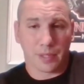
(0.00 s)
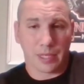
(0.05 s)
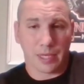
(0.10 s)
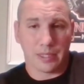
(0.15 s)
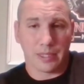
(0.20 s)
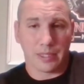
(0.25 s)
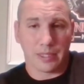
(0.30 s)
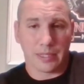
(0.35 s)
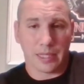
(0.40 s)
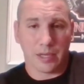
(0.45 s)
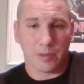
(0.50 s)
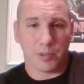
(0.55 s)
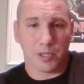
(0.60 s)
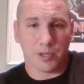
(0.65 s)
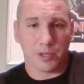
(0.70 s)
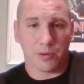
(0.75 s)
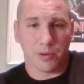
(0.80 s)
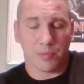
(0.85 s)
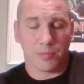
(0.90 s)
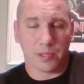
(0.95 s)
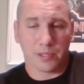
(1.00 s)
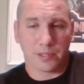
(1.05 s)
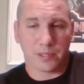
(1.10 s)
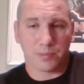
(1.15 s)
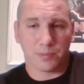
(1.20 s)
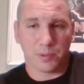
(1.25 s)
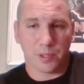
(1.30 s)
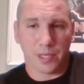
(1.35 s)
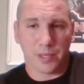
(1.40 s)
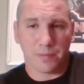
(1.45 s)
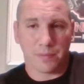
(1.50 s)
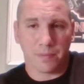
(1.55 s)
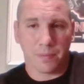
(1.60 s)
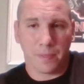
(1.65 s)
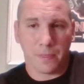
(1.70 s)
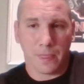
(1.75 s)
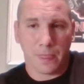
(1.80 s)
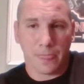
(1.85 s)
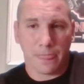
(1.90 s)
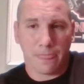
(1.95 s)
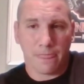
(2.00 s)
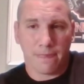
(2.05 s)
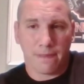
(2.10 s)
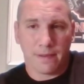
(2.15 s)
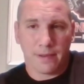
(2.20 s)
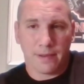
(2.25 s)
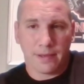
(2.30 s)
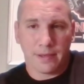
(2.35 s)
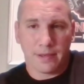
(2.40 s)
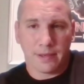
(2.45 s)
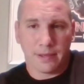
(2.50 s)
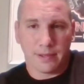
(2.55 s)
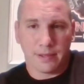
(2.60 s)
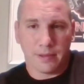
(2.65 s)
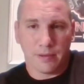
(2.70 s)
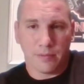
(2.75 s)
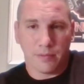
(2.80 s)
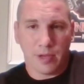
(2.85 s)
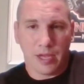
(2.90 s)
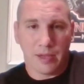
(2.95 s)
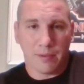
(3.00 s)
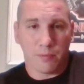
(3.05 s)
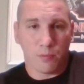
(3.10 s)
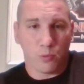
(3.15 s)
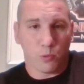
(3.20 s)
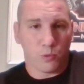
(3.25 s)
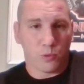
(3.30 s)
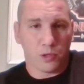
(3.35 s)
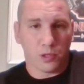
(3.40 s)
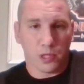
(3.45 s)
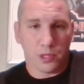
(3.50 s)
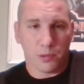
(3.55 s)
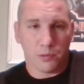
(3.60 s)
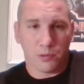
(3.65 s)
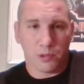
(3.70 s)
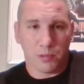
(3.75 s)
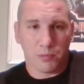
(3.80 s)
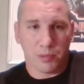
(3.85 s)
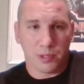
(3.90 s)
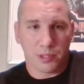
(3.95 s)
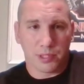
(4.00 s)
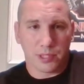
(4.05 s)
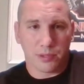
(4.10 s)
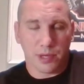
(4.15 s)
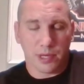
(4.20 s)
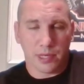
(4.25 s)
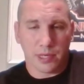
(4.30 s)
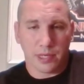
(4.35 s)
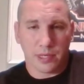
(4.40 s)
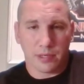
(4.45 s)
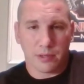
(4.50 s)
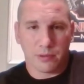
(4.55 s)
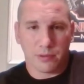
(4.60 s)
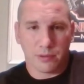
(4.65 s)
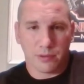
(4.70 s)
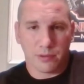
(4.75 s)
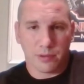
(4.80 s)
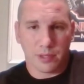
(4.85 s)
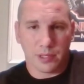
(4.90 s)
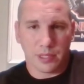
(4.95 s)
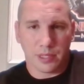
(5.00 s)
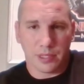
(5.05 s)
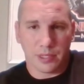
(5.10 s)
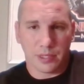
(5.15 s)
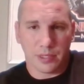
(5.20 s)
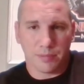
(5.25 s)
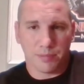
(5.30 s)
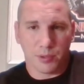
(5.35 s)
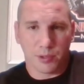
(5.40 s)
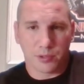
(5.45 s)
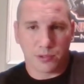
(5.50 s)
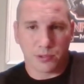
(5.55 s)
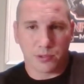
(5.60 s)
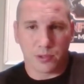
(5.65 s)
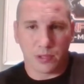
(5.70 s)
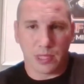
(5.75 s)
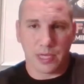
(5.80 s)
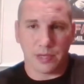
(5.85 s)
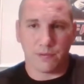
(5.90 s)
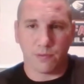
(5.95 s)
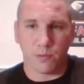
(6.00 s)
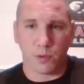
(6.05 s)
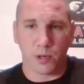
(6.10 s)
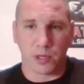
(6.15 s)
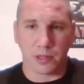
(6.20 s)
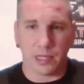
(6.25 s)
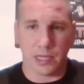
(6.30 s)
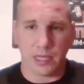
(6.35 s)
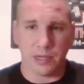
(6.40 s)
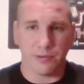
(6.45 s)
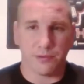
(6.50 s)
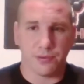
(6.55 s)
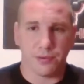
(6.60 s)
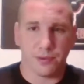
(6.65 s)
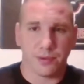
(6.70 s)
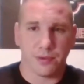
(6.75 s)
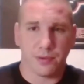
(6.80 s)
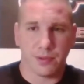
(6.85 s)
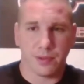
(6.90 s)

I think that'd be a great place to play. I'm really, really busy right now. Personal life, work life.